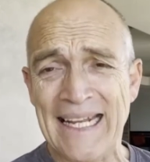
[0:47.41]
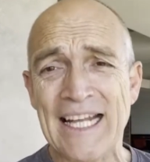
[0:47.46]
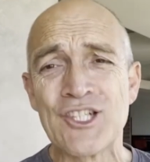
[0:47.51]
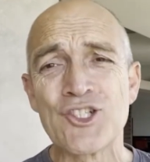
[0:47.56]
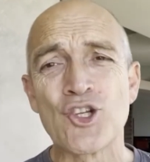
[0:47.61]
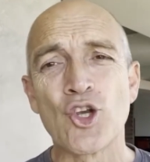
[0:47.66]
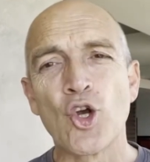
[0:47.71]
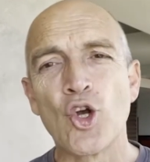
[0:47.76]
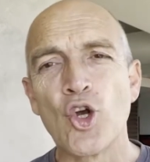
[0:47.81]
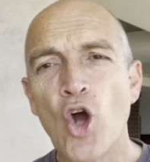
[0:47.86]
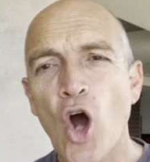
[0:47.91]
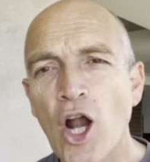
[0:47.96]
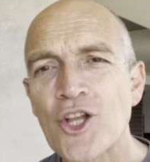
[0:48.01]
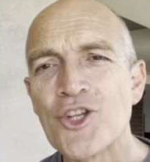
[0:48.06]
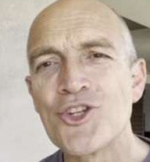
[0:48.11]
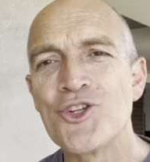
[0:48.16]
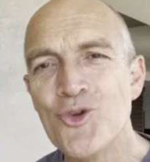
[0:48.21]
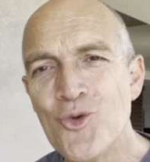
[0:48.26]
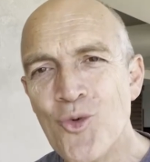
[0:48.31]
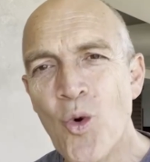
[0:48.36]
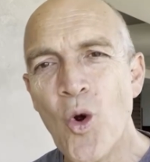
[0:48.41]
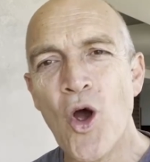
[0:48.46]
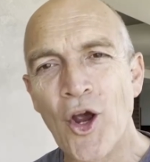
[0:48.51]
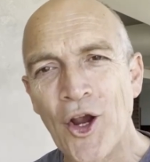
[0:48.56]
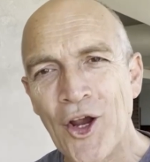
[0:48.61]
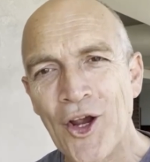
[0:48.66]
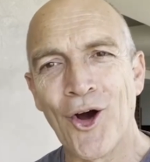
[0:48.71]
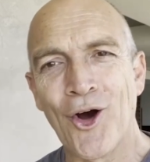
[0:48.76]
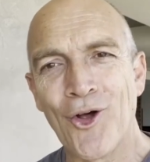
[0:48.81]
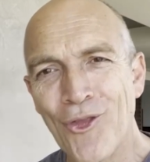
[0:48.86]
It's got to
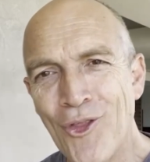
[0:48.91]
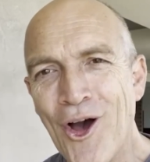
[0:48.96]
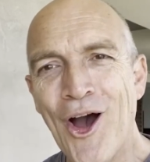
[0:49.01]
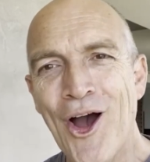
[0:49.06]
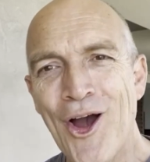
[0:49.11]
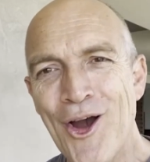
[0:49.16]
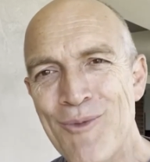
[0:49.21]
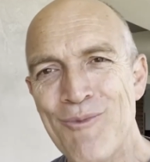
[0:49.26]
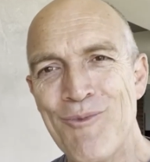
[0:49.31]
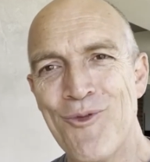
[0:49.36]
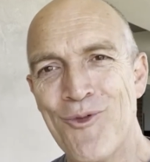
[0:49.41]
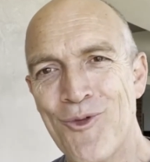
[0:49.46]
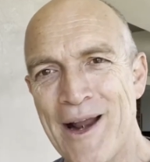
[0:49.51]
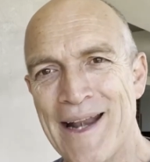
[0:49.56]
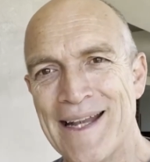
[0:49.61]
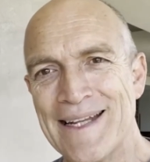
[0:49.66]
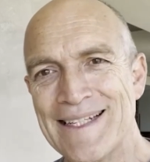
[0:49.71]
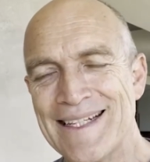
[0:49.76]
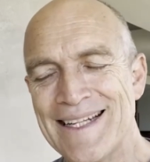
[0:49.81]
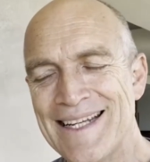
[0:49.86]
work on the home front.